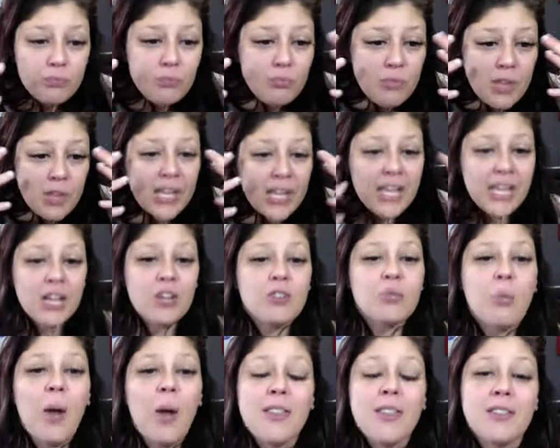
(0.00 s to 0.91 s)
Here's
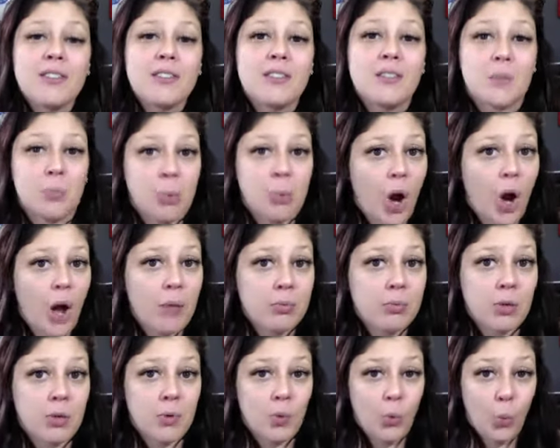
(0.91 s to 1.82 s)
why this is a
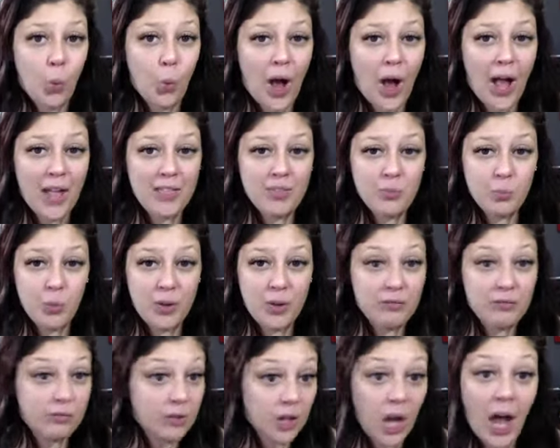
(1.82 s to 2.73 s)
problem and why
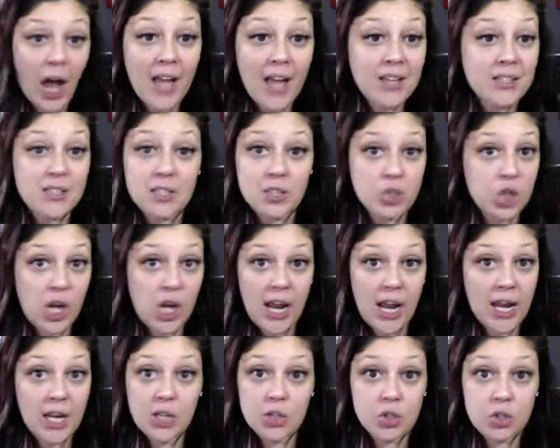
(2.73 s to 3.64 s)
we've got to
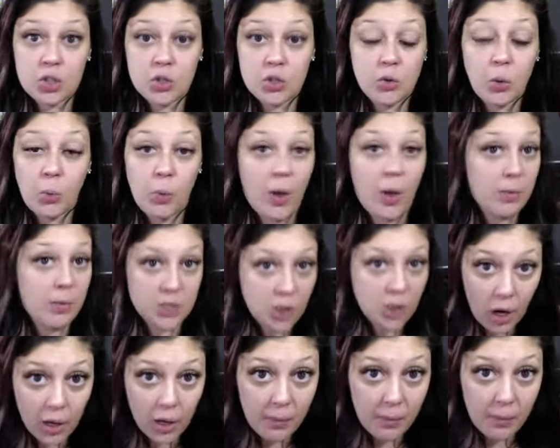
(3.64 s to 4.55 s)
change the way we
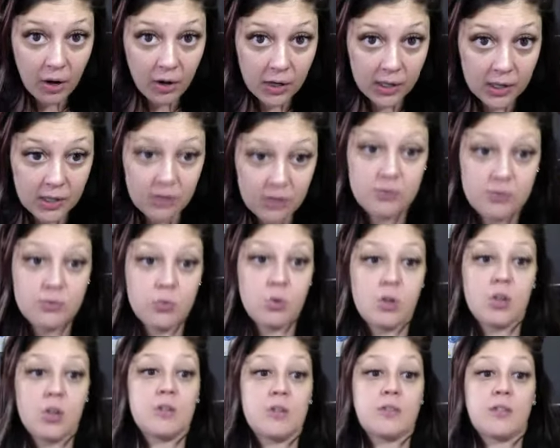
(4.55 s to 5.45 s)
talk about eating
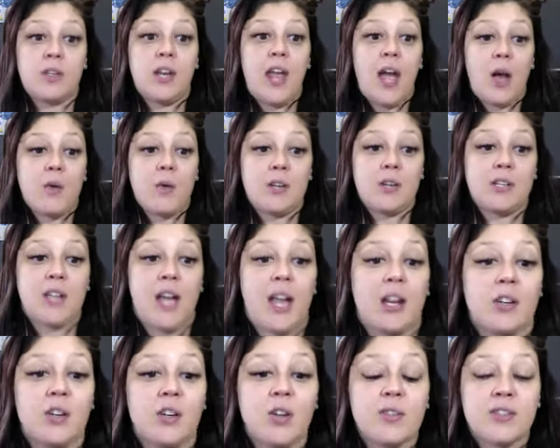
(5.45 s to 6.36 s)
disorders and how we
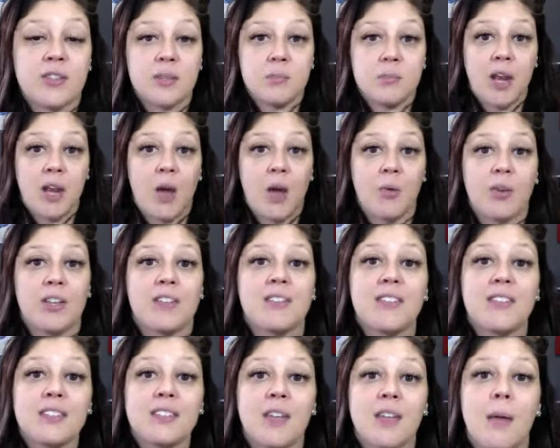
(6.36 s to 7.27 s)
diagnose them and how we
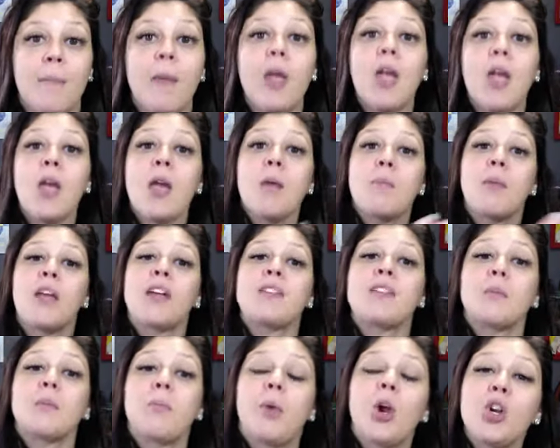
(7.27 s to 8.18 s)
assess them. Because
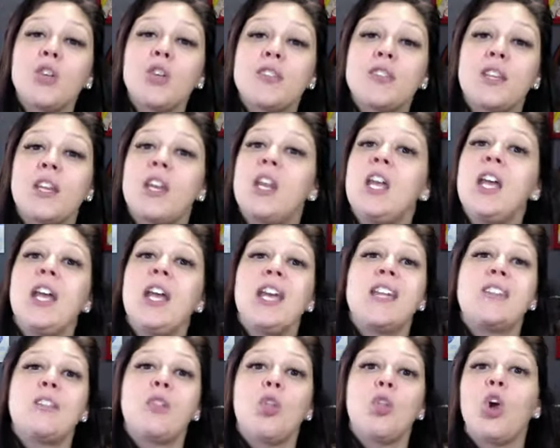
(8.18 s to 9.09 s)
a person
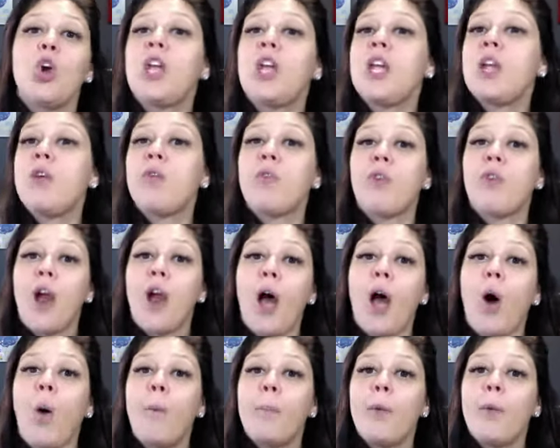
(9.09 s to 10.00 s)
is looking for
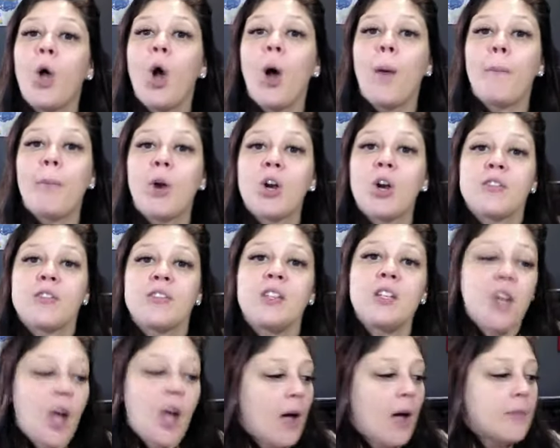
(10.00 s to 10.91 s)
help. A
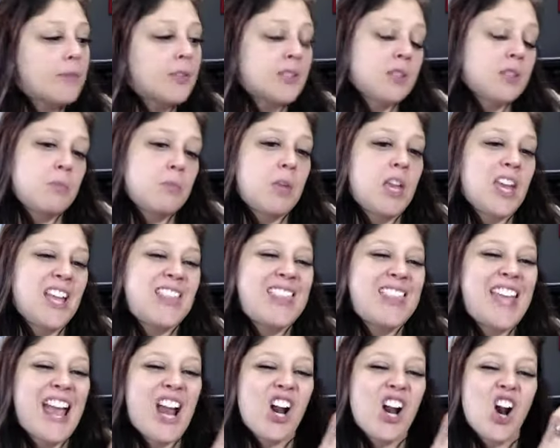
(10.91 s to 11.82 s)
person comes to me and
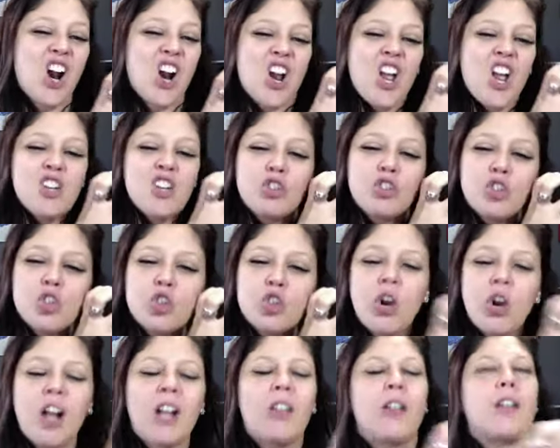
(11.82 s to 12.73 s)
they are
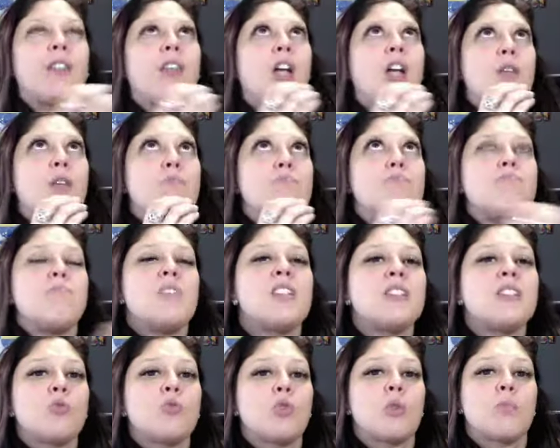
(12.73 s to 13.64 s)
struggling. They're
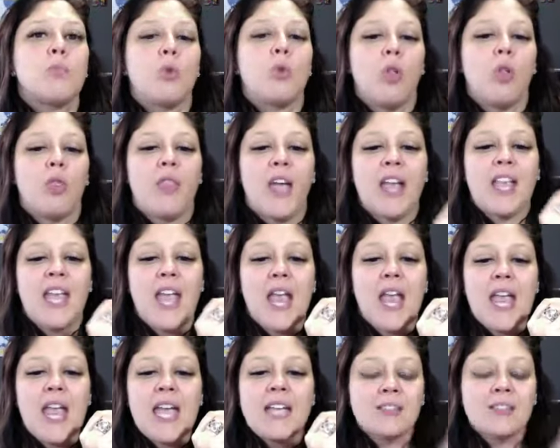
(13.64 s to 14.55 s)
miserable. They
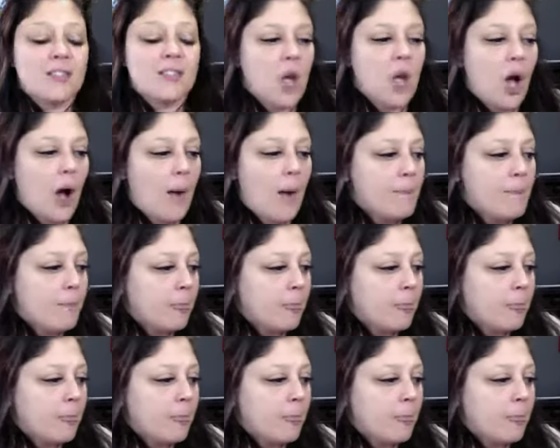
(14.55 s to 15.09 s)
can't stop